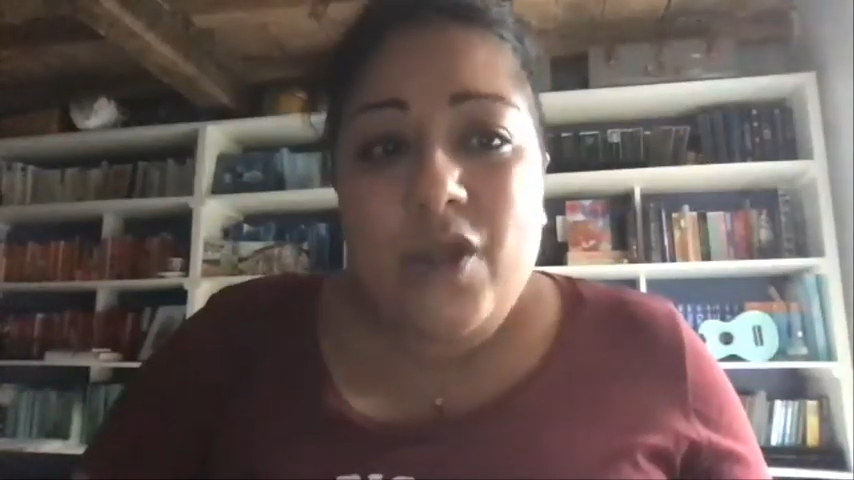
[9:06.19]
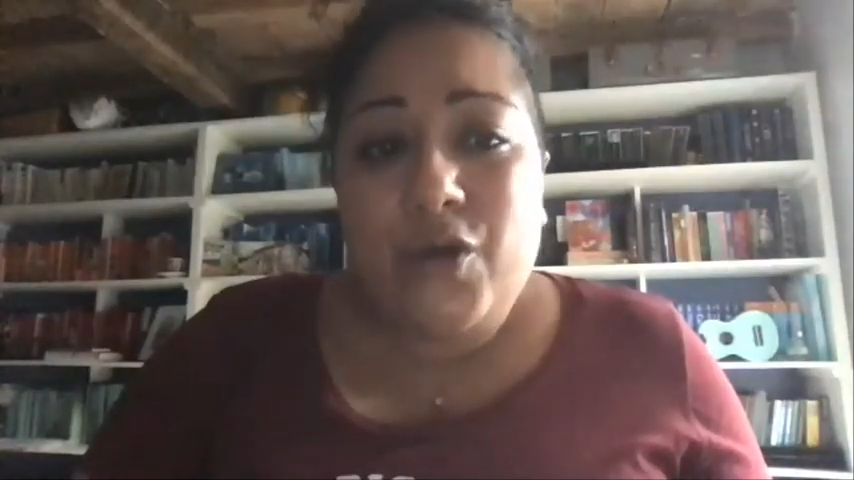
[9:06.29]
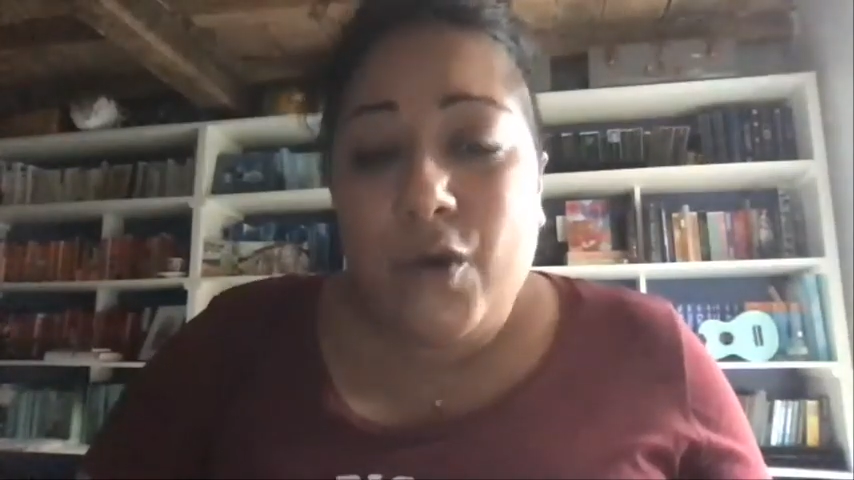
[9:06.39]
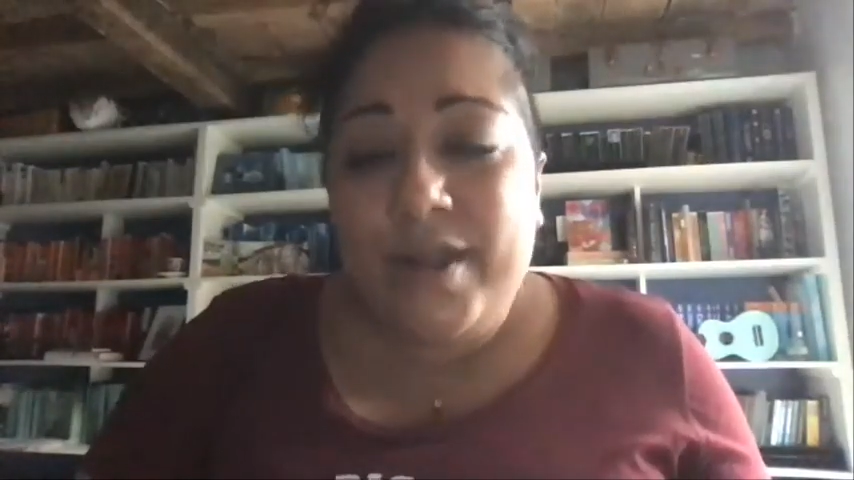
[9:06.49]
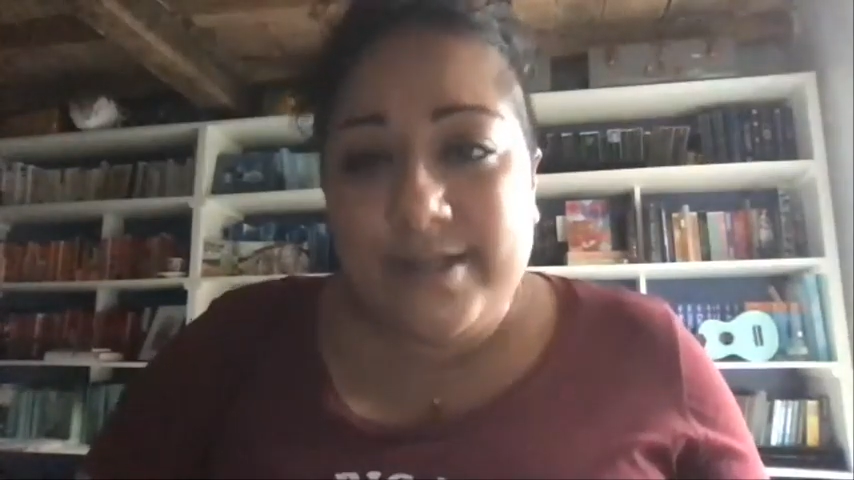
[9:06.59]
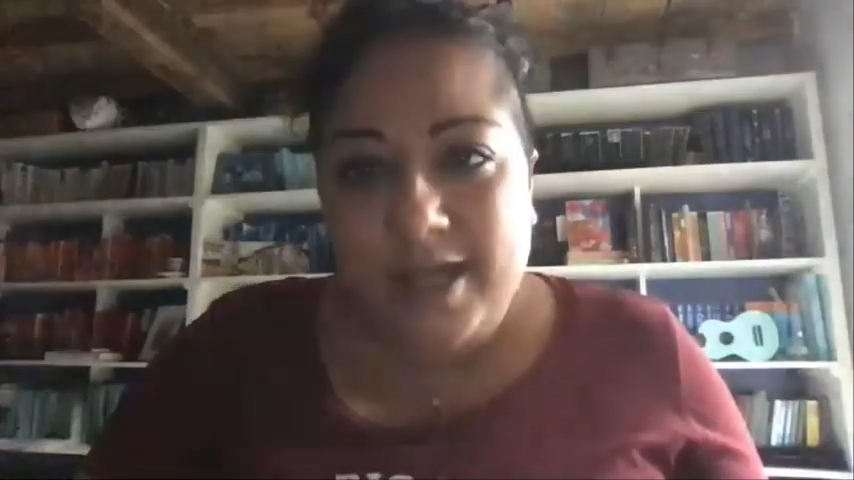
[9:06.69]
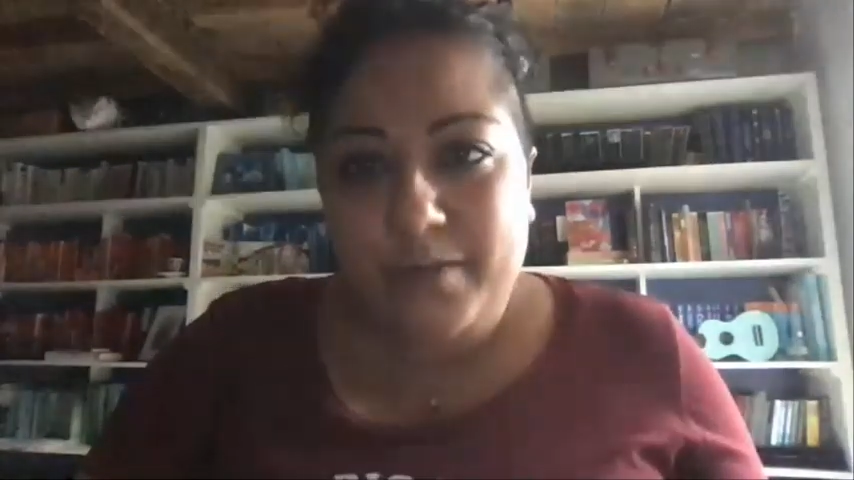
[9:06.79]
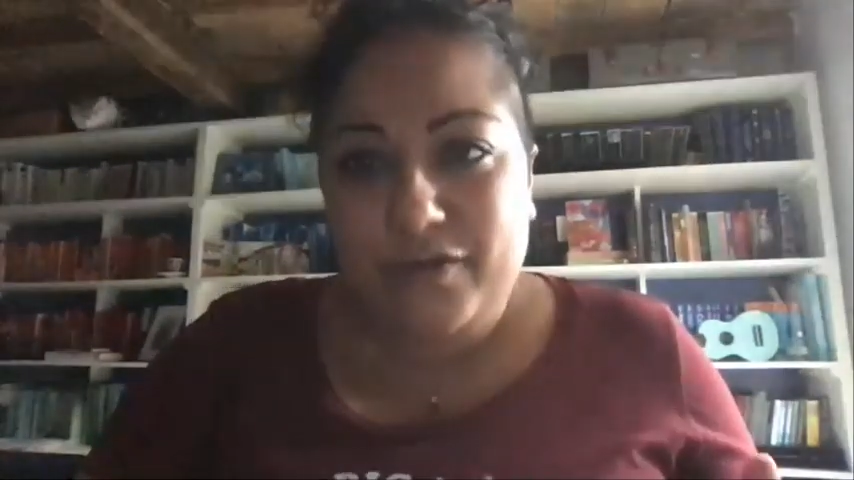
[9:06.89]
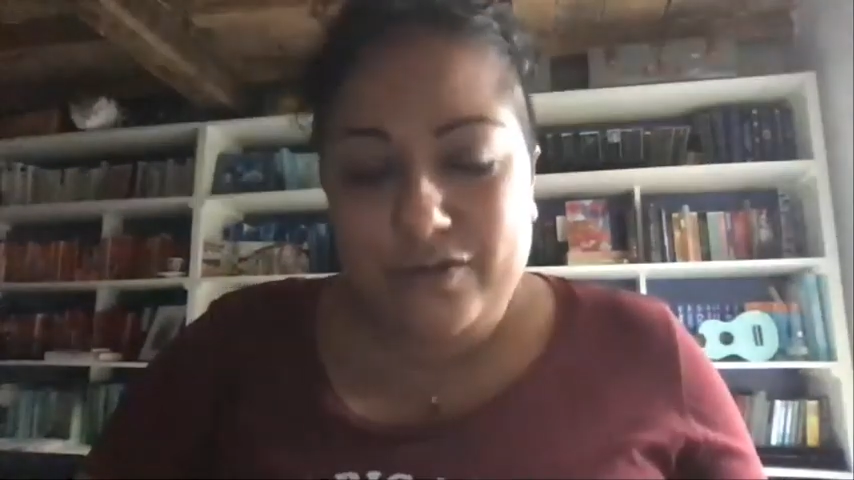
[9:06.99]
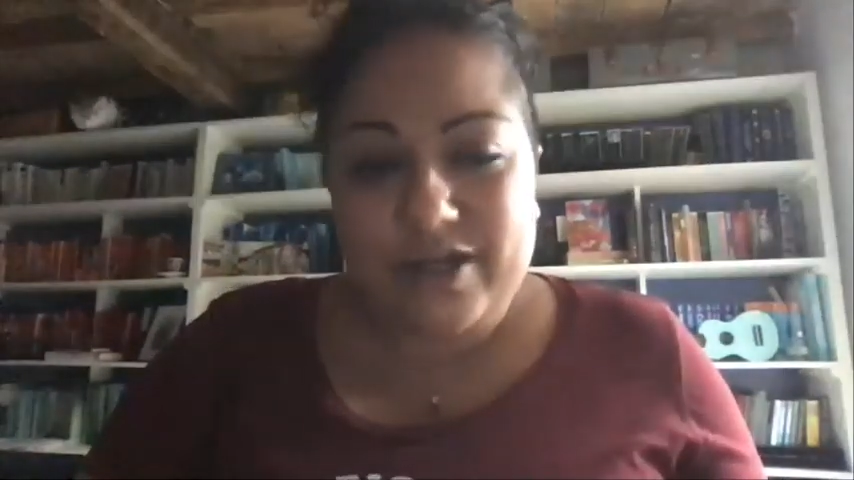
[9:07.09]
coined the term
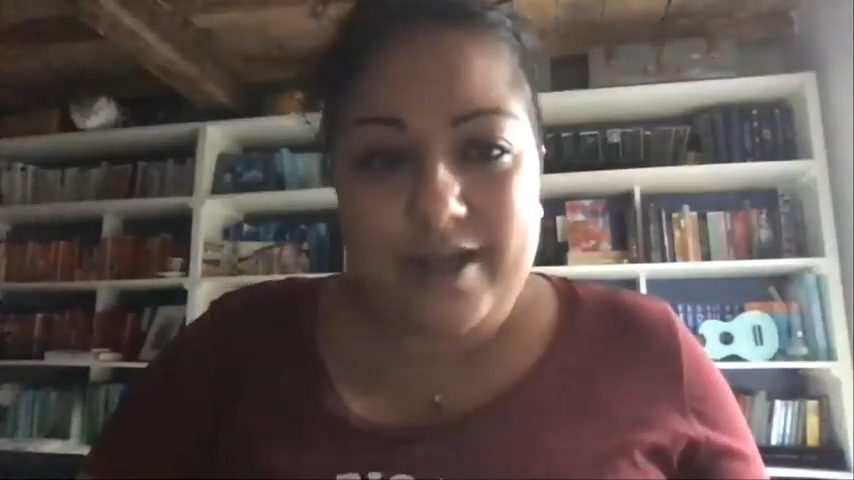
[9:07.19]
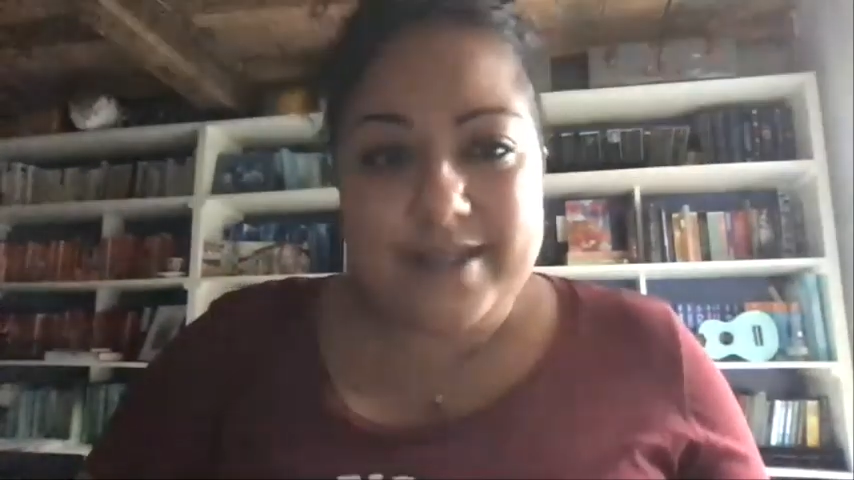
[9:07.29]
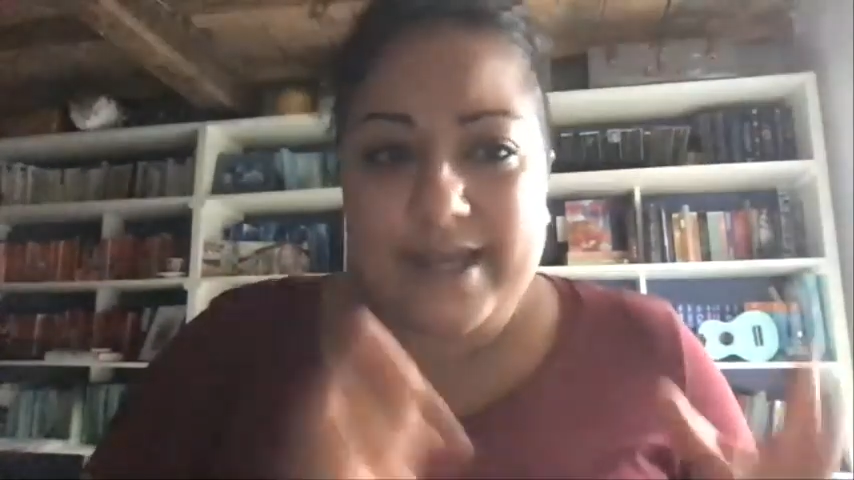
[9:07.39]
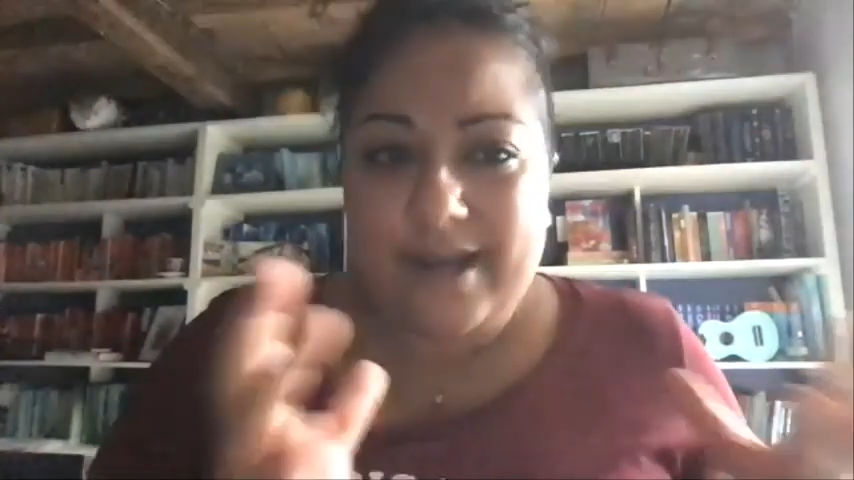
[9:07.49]
usualizing,